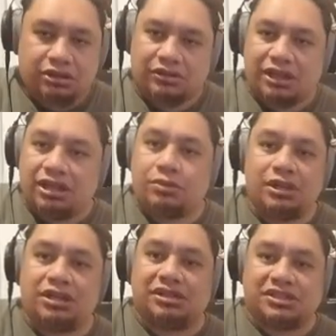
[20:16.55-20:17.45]
The
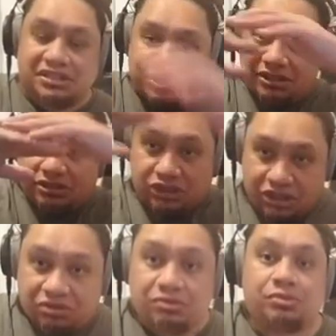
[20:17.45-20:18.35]
iwi is just the
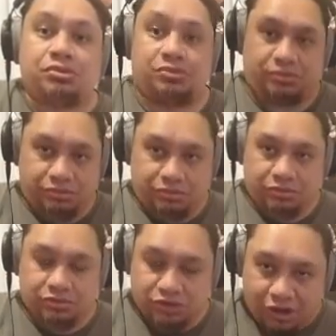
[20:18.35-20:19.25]
general
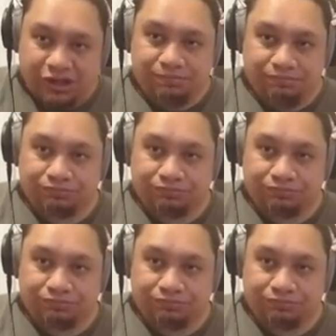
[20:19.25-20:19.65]
tribe.